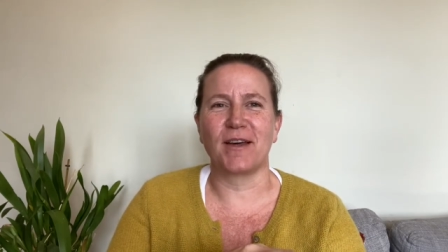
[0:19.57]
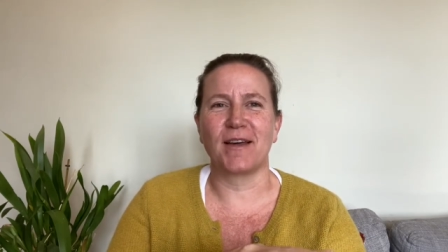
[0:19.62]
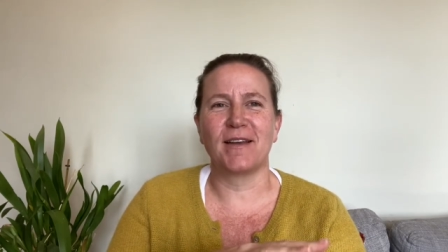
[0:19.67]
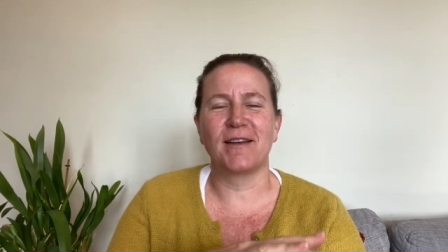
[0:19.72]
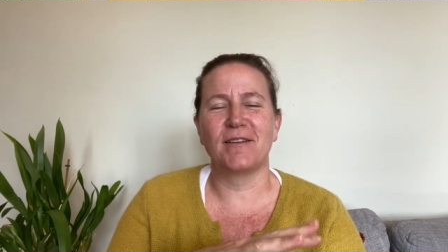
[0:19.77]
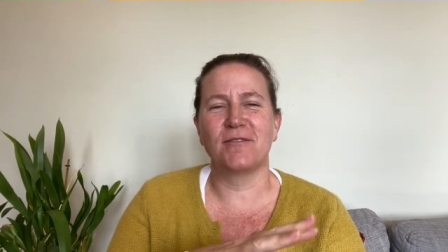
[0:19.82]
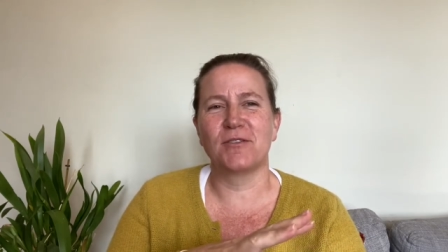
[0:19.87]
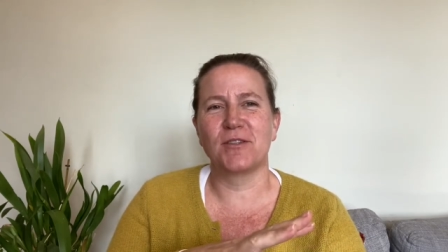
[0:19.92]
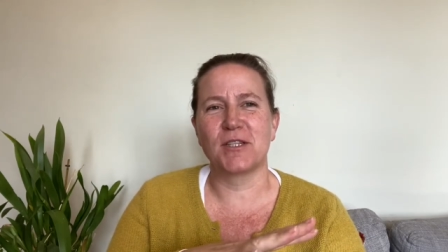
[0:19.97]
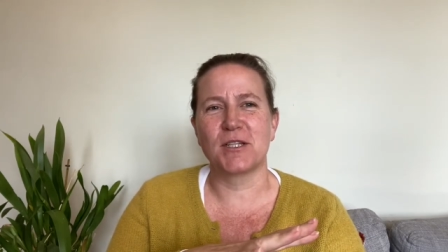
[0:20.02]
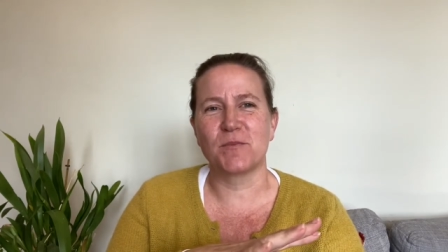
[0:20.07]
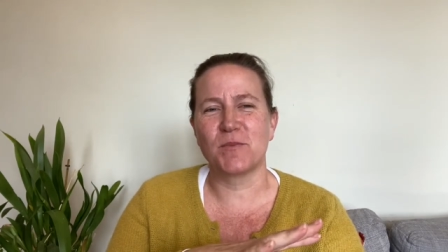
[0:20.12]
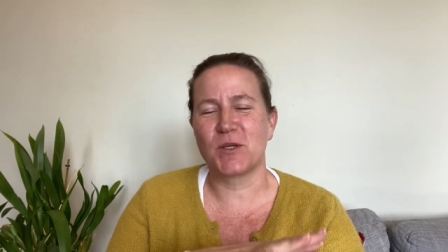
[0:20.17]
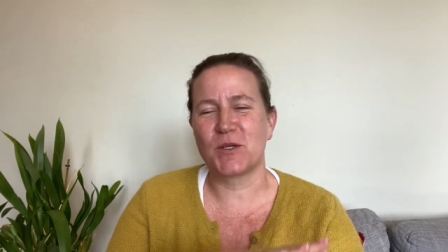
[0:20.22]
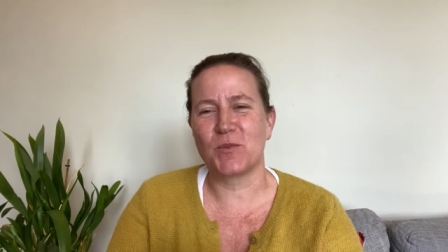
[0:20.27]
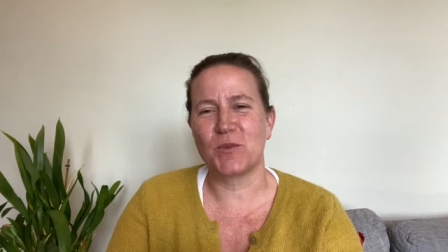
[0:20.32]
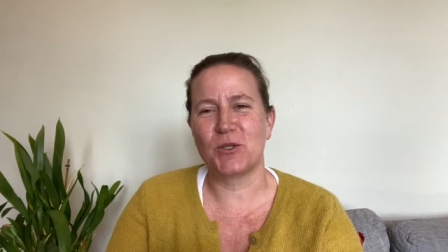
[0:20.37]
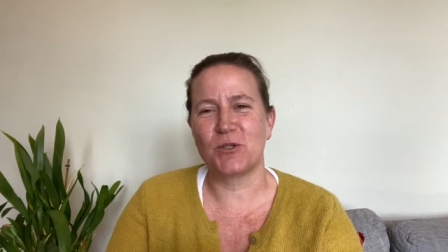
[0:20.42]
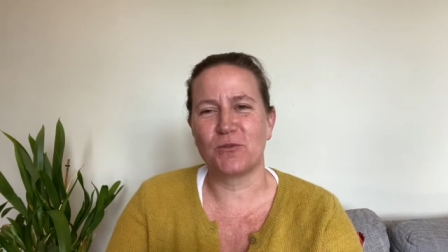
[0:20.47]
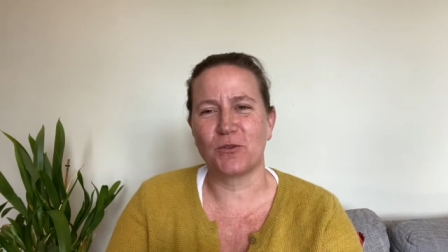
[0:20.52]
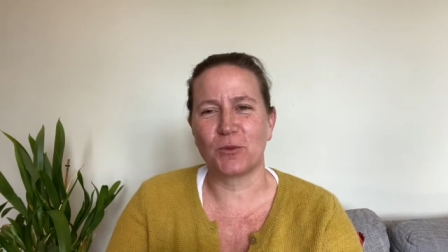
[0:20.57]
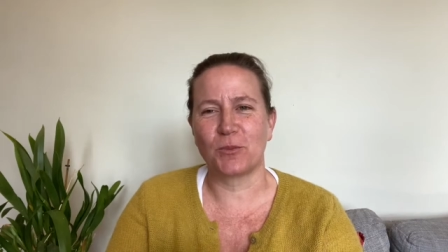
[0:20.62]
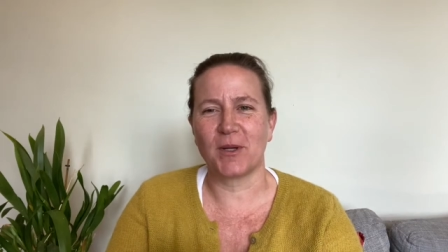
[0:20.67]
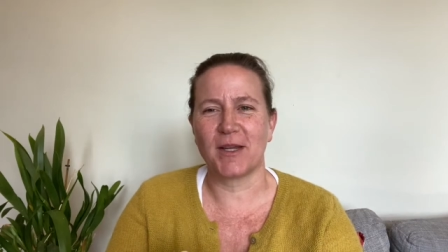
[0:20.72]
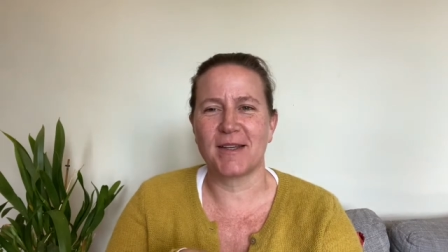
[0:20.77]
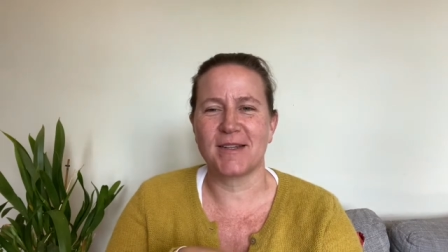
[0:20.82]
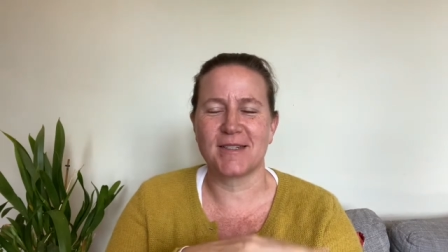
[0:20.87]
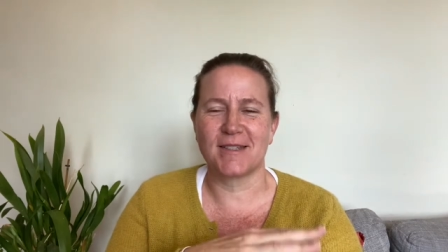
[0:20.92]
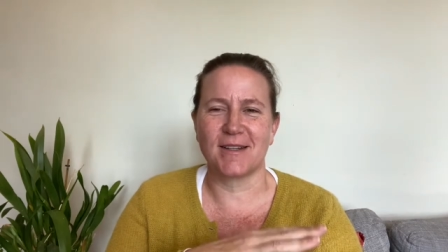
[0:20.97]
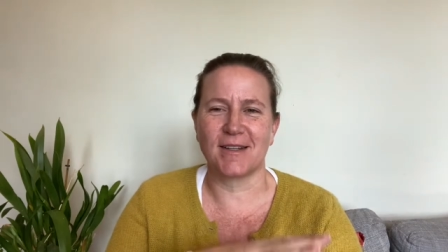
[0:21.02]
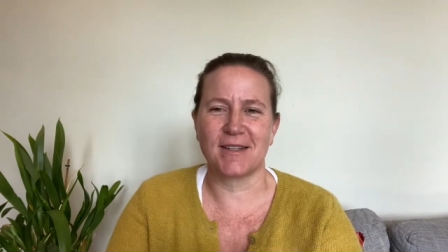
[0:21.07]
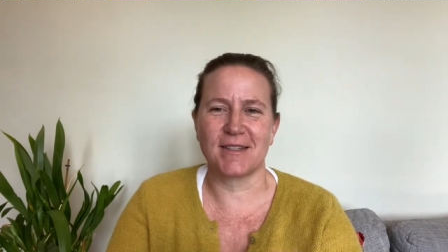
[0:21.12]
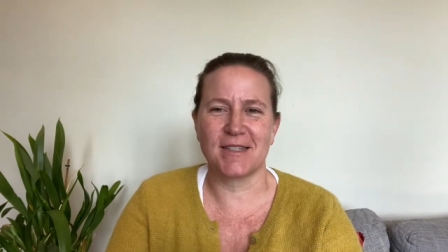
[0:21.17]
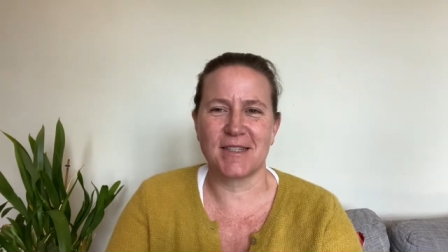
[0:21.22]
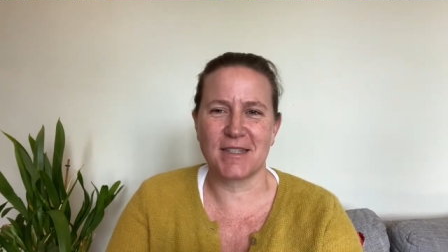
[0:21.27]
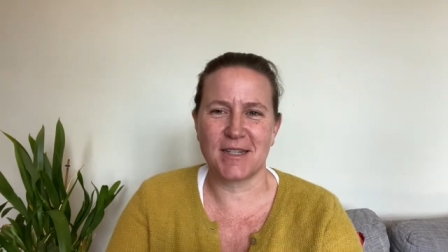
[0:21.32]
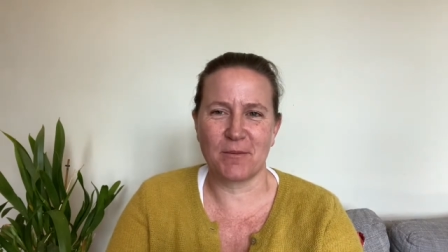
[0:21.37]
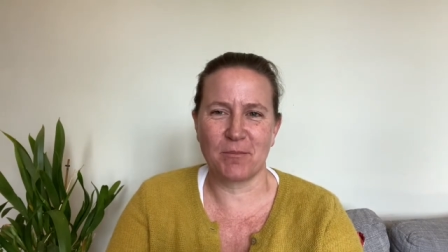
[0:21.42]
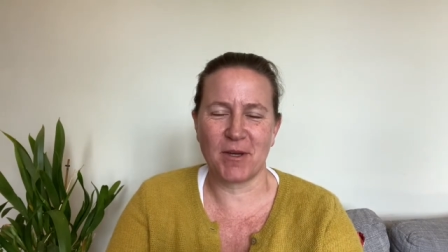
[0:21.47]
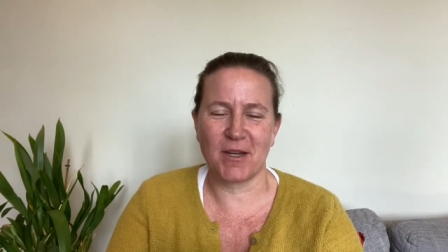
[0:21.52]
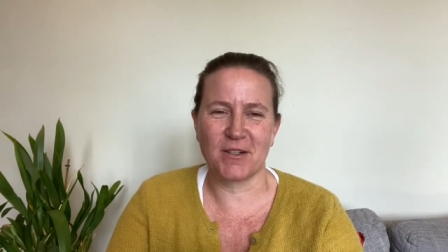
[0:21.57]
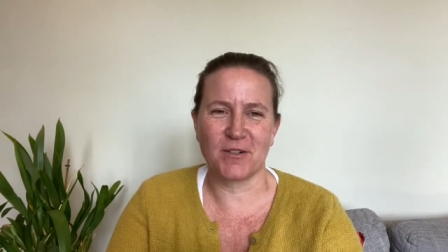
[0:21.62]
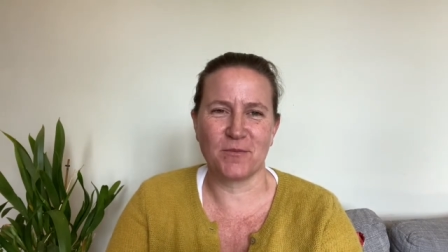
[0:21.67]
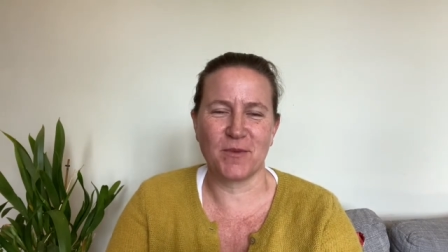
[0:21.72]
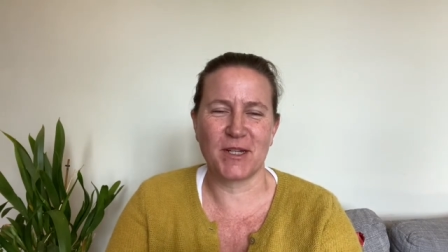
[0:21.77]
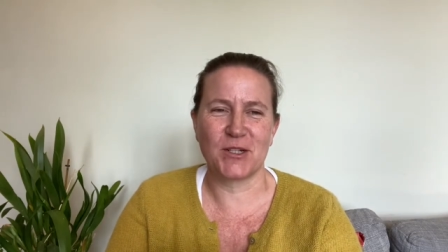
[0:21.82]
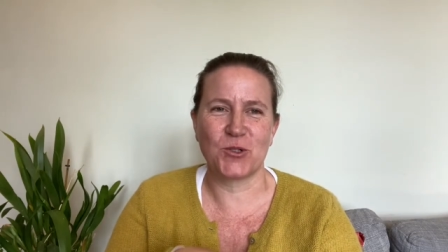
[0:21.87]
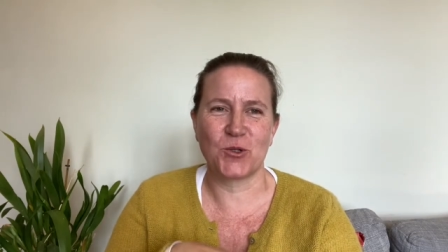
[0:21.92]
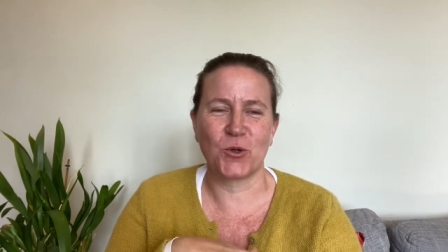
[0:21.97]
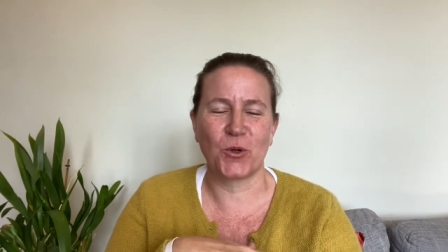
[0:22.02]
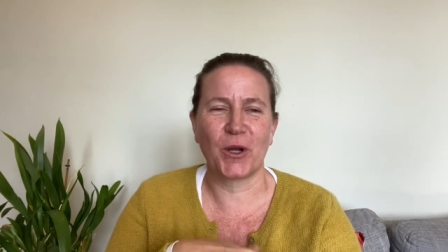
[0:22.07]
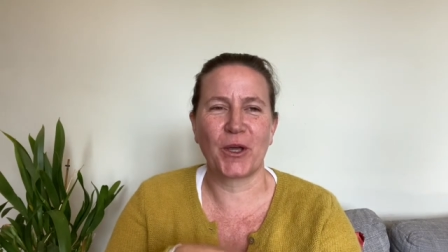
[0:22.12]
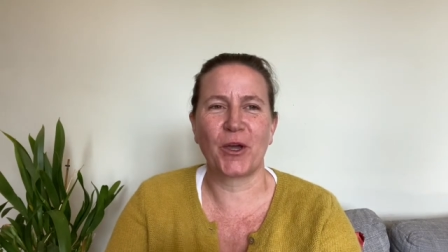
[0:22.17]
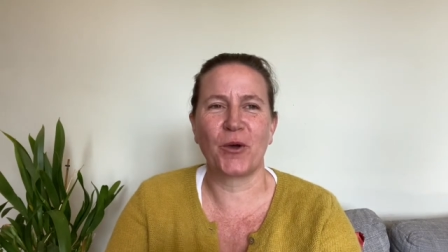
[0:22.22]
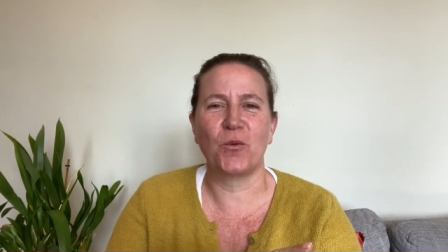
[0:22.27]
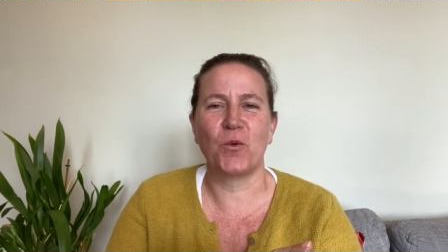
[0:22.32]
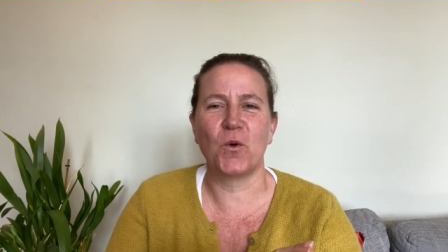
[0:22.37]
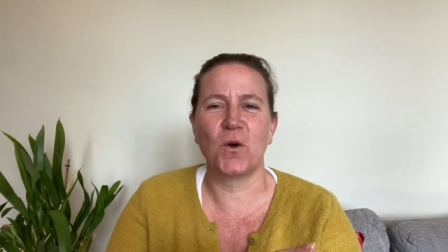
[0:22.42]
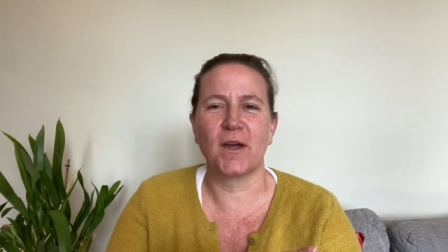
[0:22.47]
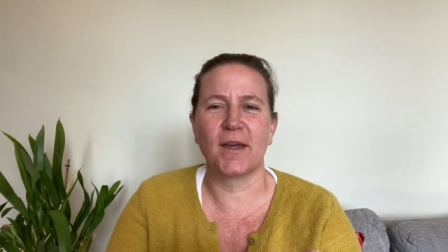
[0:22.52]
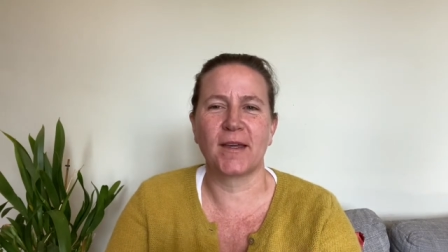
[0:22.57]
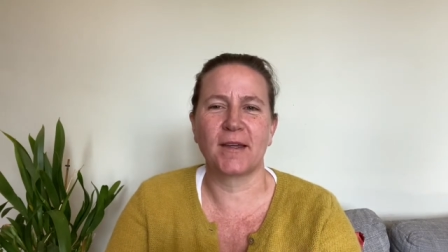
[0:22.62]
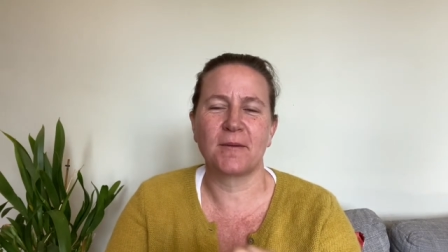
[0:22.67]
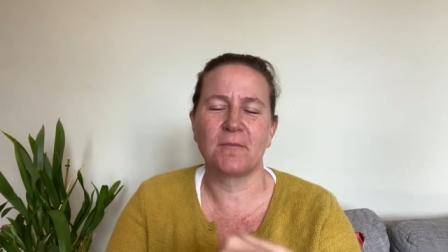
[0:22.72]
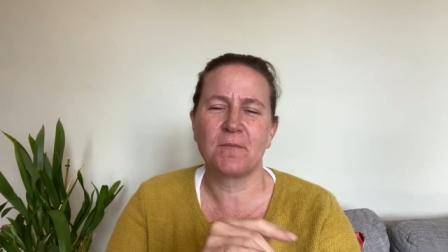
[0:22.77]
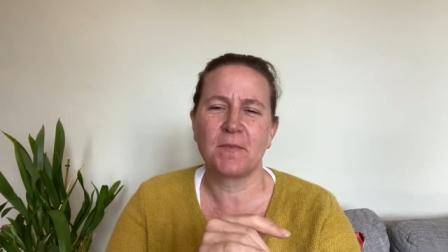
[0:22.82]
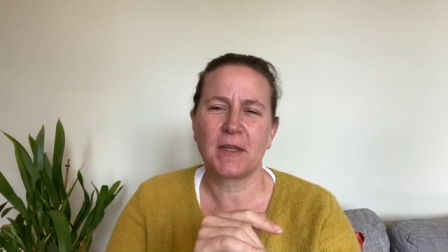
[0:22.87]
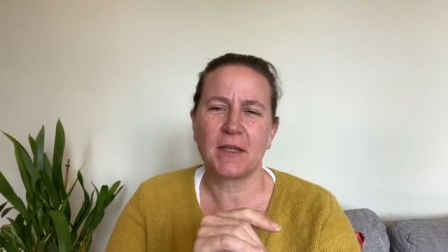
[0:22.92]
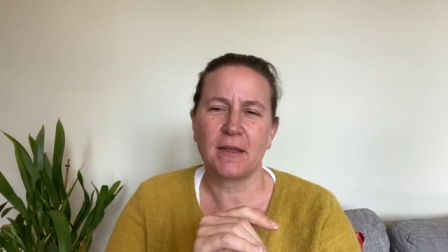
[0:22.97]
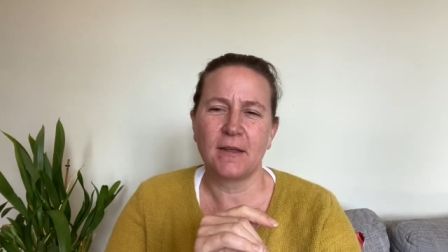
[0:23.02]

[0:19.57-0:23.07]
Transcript: I live in this most beautiful place and I can step out of my door and go walking.